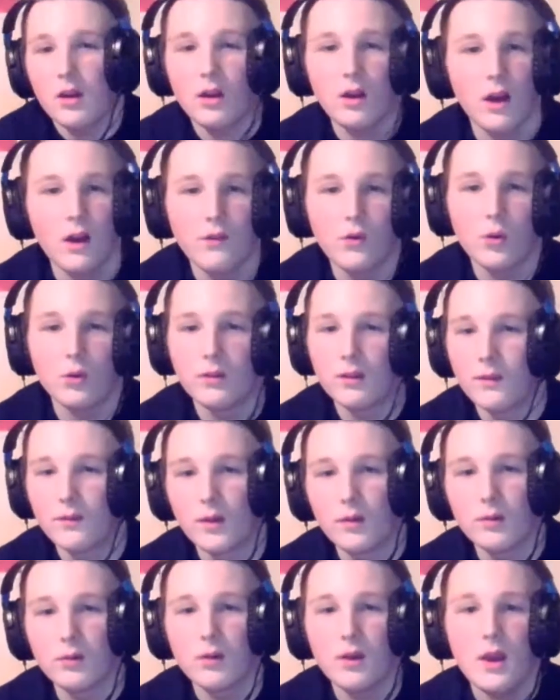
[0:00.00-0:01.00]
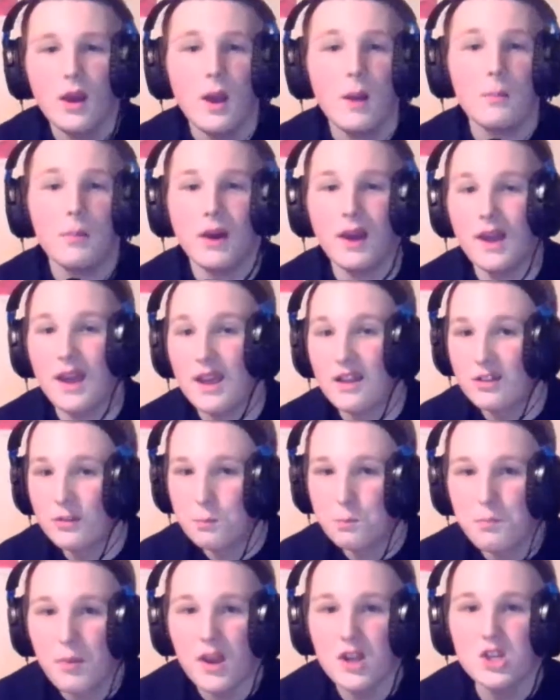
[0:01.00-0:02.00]
I've always loved Neville. But
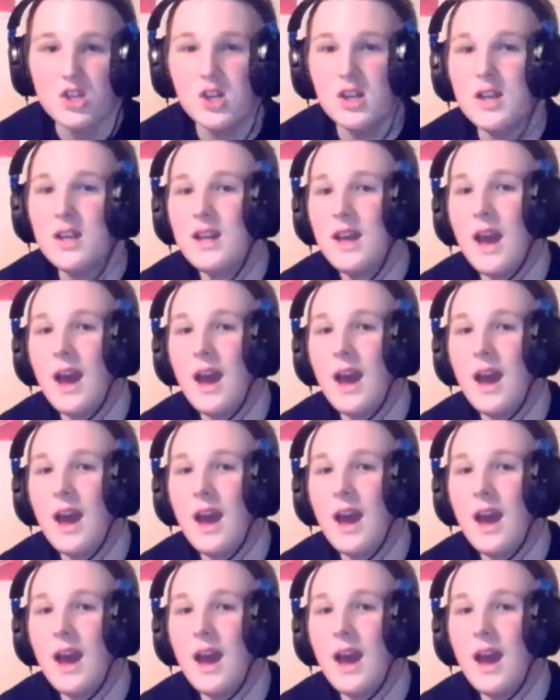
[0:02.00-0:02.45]
especially